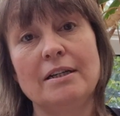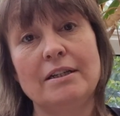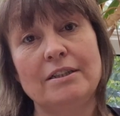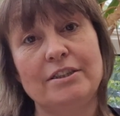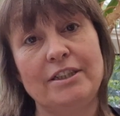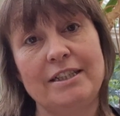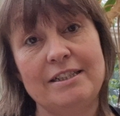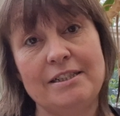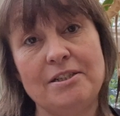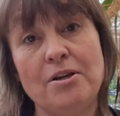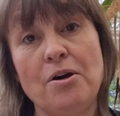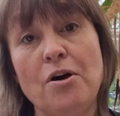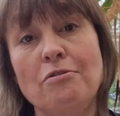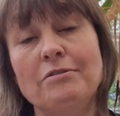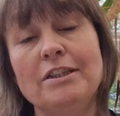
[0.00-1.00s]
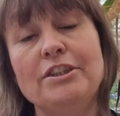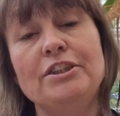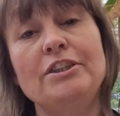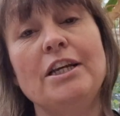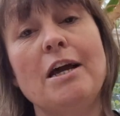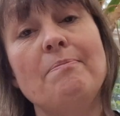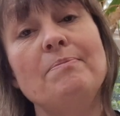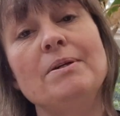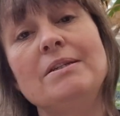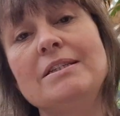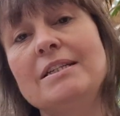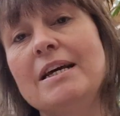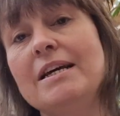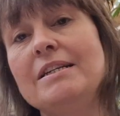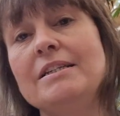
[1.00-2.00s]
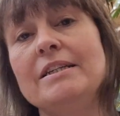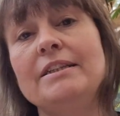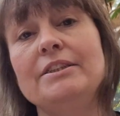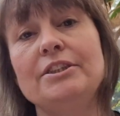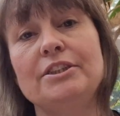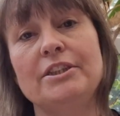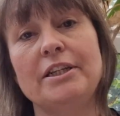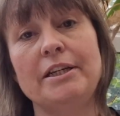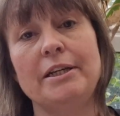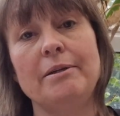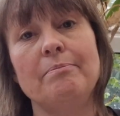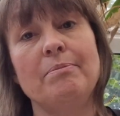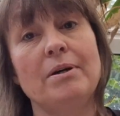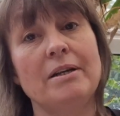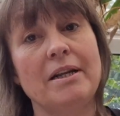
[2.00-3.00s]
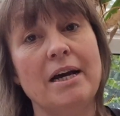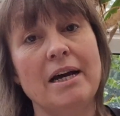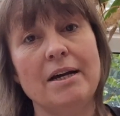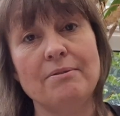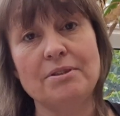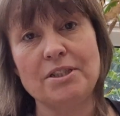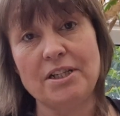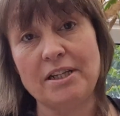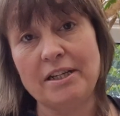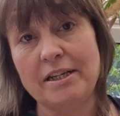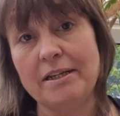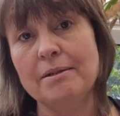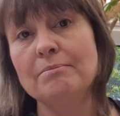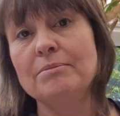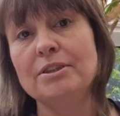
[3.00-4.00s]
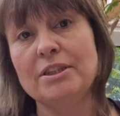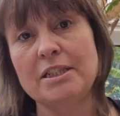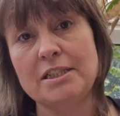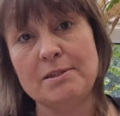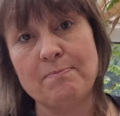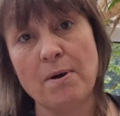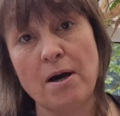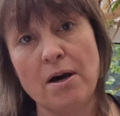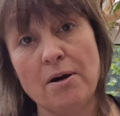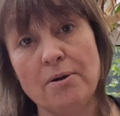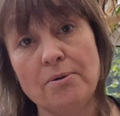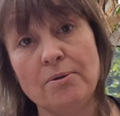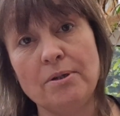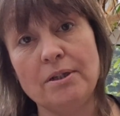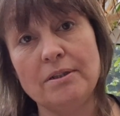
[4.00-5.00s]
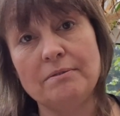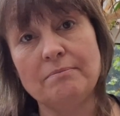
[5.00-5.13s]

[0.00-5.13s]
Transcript: She saw a shepherd tending sheep, and out to him she spoke.